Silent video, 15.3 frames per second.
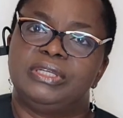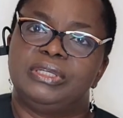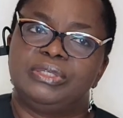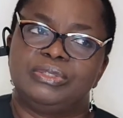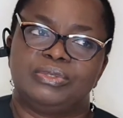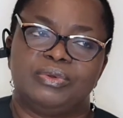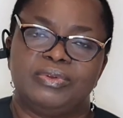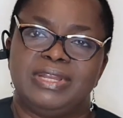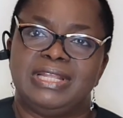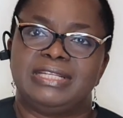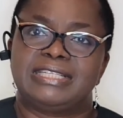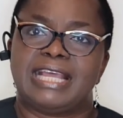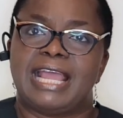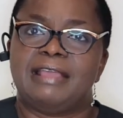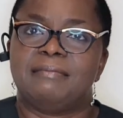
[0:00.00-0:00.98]
So the
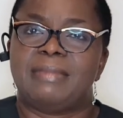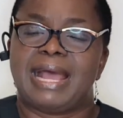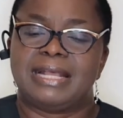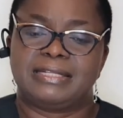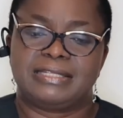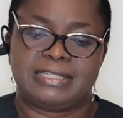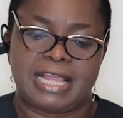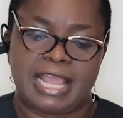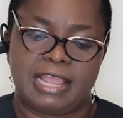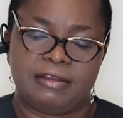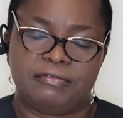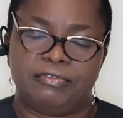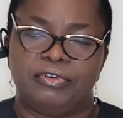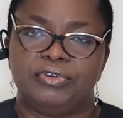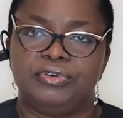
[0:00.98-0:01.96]
time assigned
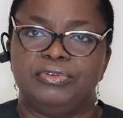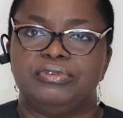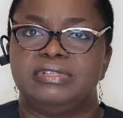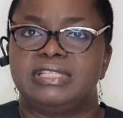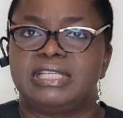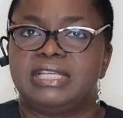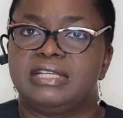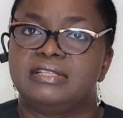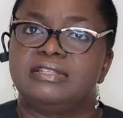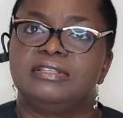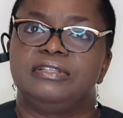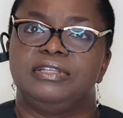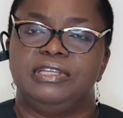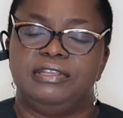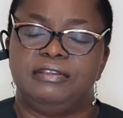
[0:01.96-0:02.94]
for those skills
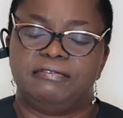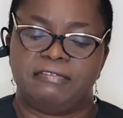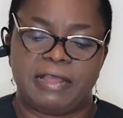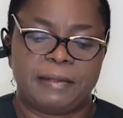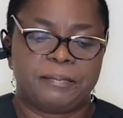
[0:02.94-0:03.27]
differ.